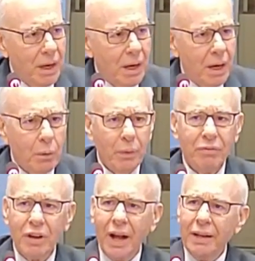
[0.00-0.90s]
Uh,
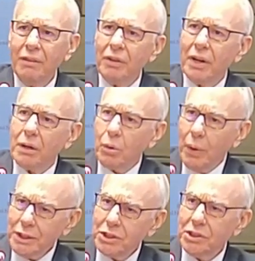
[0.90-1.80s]
we've got even a
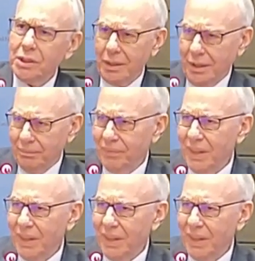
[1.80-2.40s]
questioning,